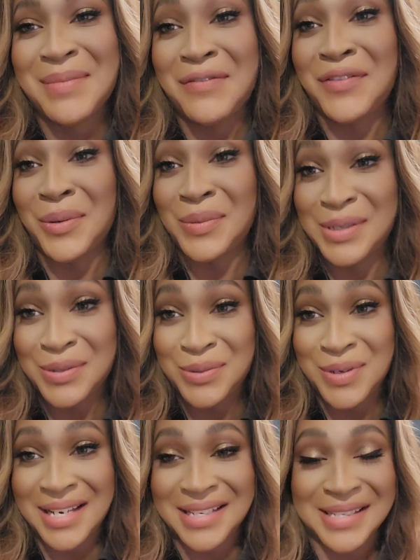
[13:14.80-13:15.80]
and my phone was on
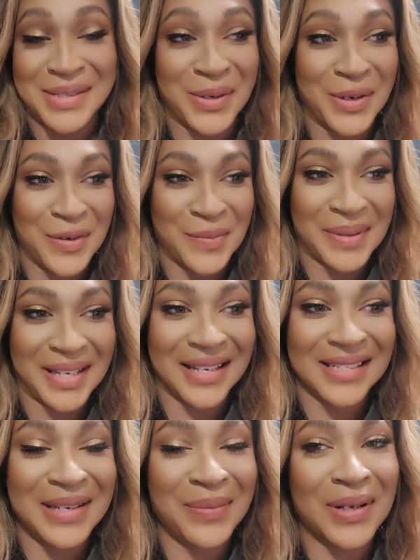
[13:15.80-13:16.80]
do not disturb
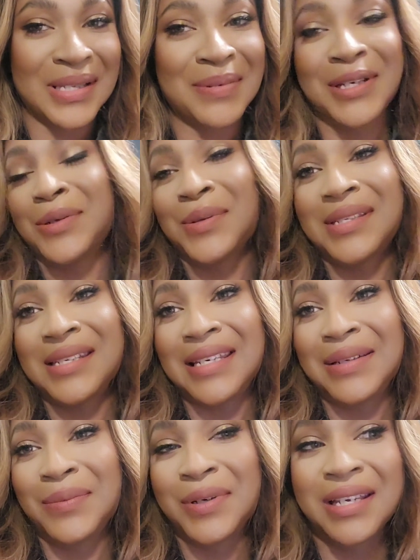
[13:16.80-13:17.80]
because he wants me to do a
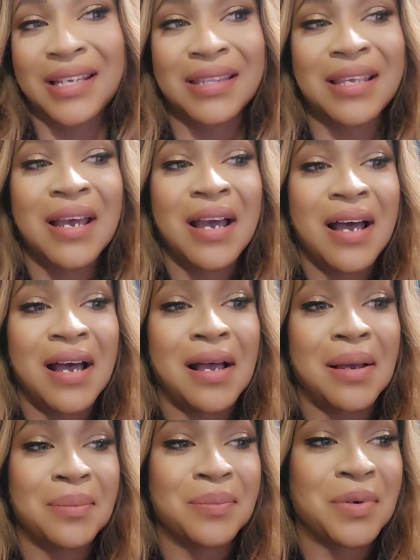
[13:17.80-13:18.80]
scene with
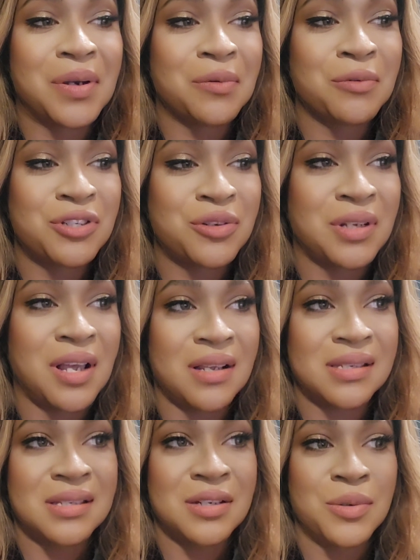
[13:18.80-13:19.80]
um, Richard
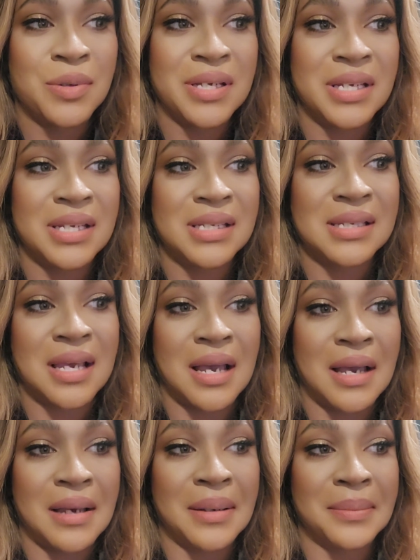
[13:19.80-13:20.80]
Lawson, who is
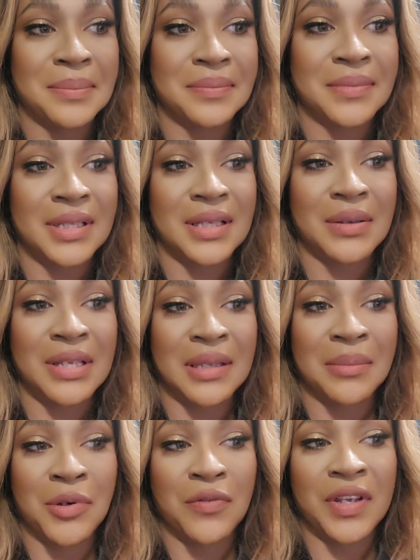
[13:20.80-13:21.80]
um,
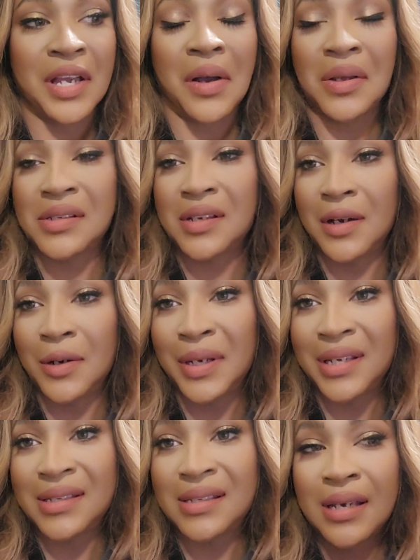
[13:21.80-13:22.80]
in the movie also.
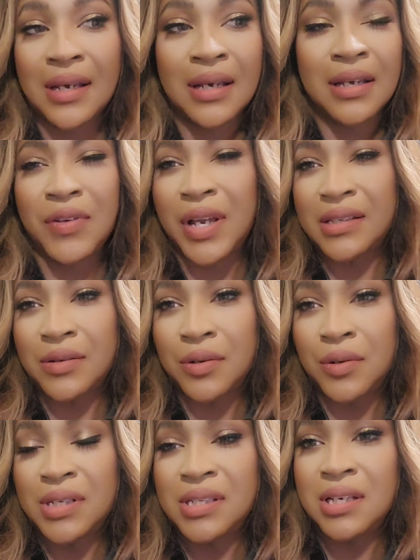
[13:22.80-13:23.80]
He's if you guys
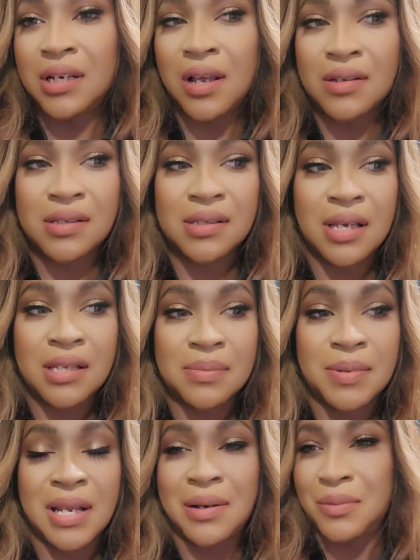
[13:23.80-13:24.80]
don't know, he's Tina Lawson's
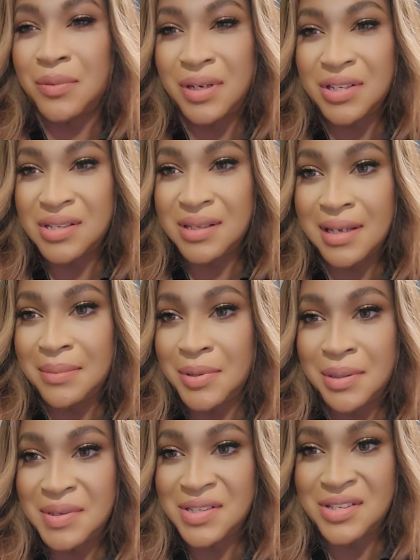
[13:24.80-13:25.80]
husband. I don't want to just
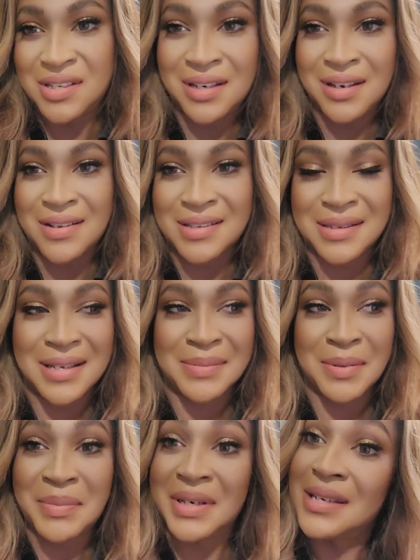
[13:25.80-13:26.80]
label him as just Tina Lawson's
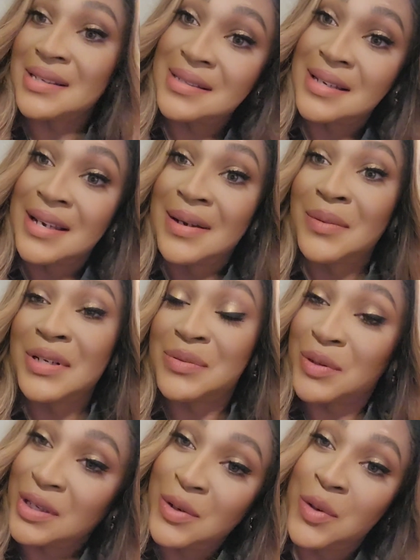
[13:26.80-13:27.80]
husband, but he's
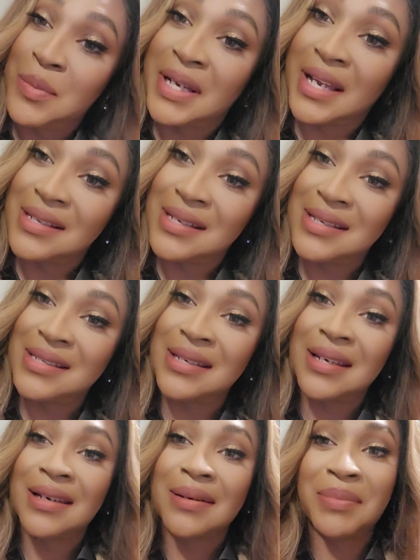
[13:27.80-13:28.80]
it's really cool because
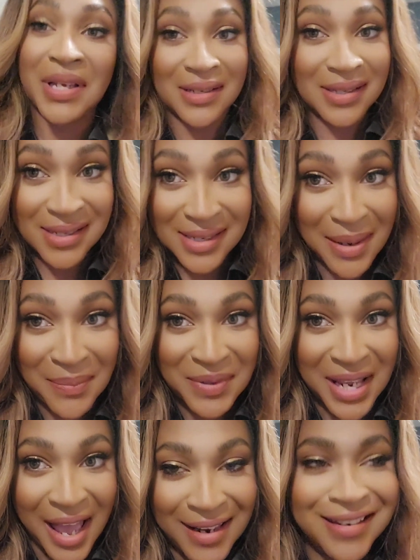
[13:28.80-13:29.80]
he's Beyonce's
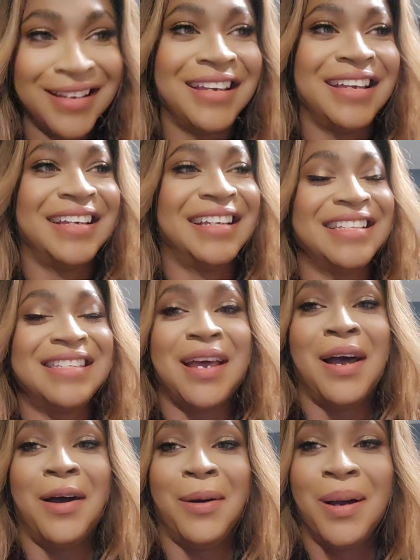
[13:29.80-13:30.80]
stepdad.
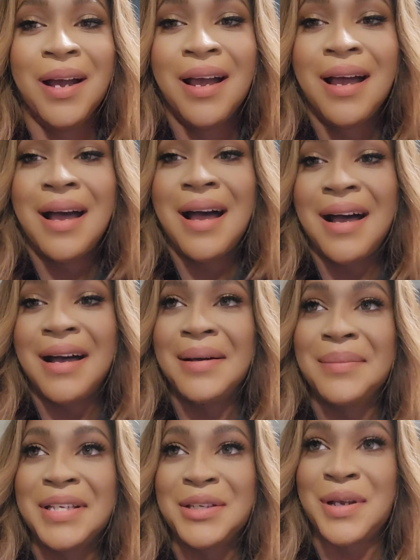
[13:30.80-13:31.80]
so,
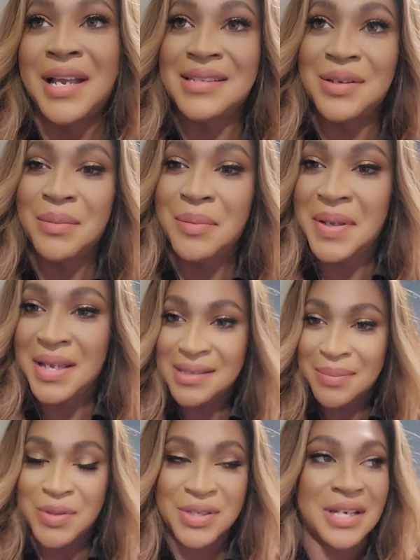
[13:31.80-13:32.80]
um, and you guys know I'm a
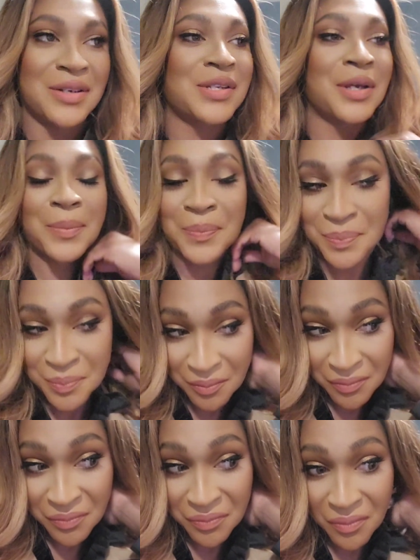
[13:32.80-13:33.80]
Beyonce impersonator. So,
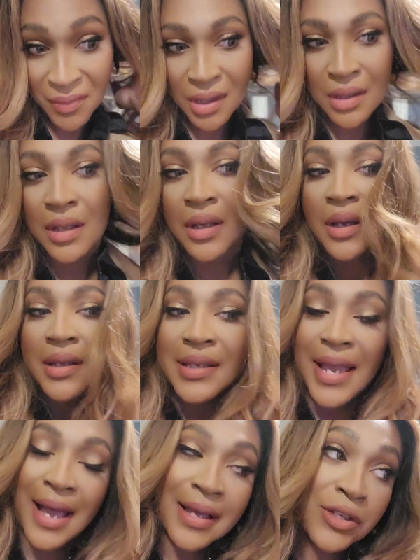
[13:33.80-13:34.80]

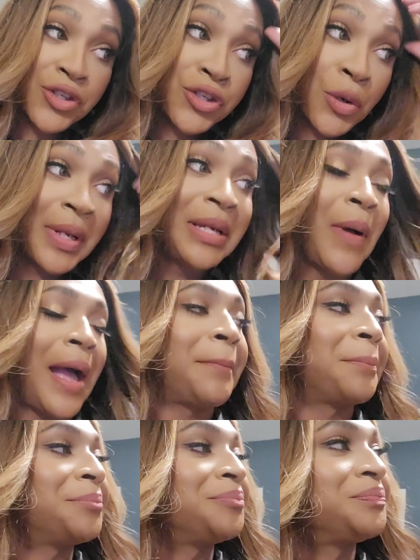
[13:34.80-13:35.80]
yeah. So anyway,
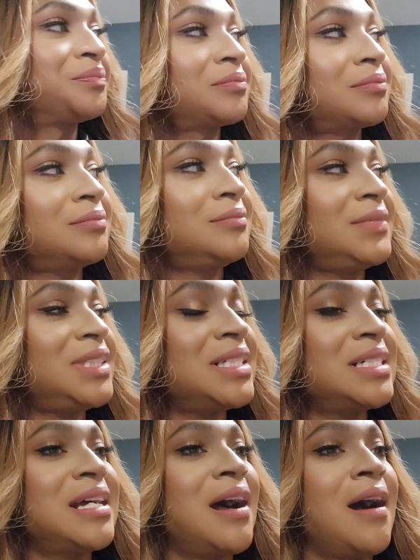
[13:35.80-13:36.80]

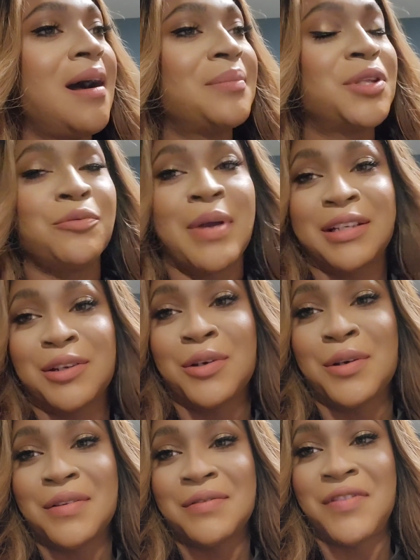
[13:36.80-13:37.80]
um, the
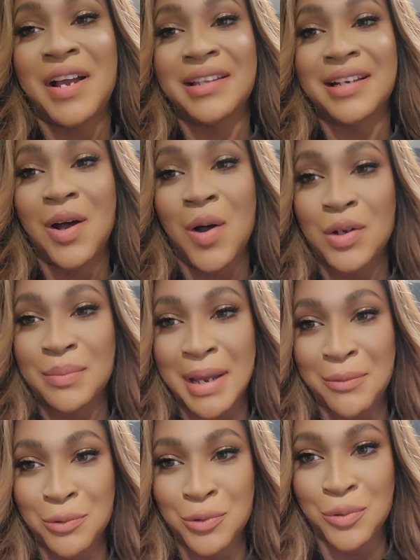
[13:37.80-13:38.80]
director finally called
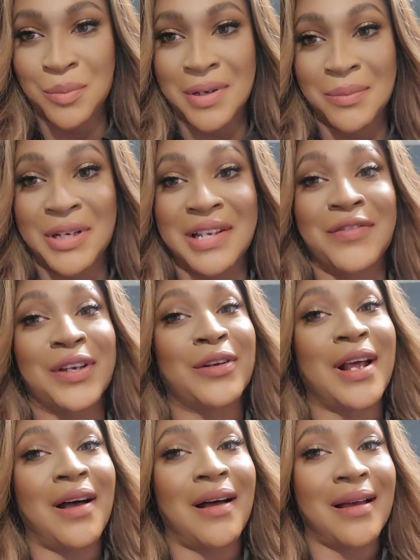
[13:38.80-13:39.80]
my room when he
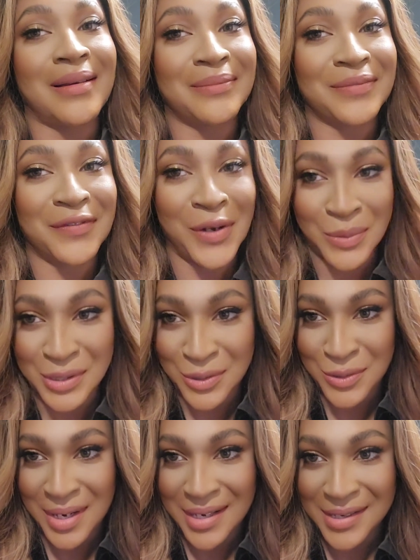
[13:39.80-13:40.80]
figured out phone was
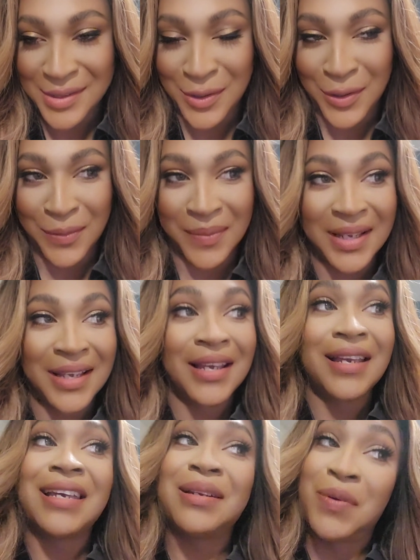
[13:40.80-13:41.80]
on do not disturb
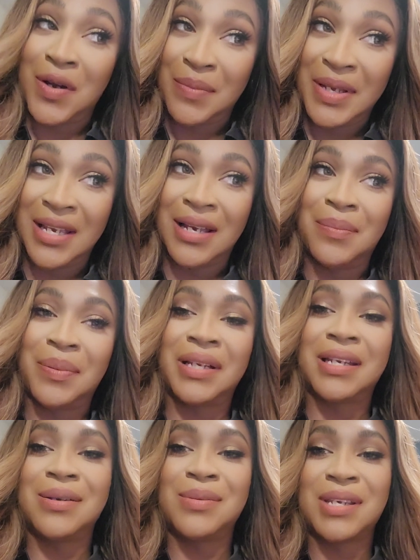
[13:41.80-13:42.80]
it woke me up
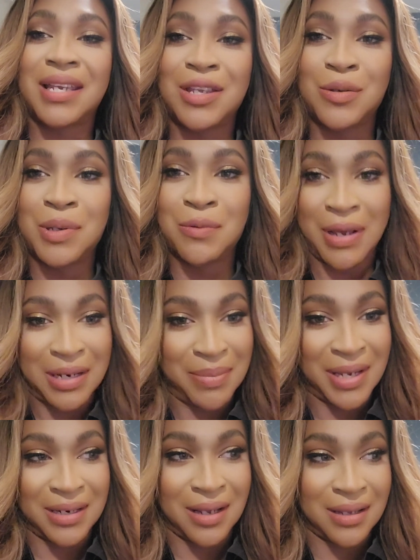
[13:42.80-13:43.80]
and he was like, Can you be ready
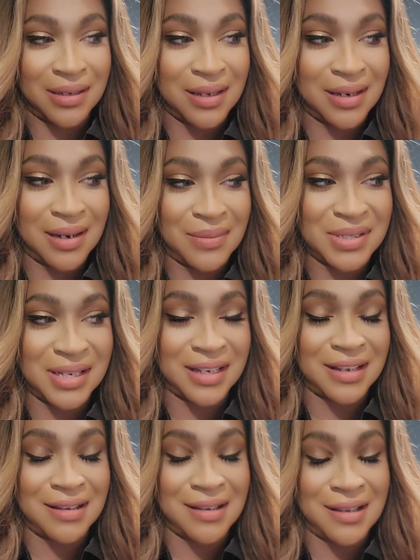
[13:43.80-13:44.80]
by nine? And I was
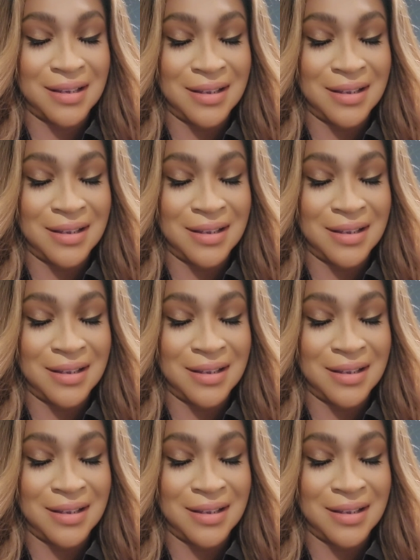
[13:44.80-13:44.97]
like,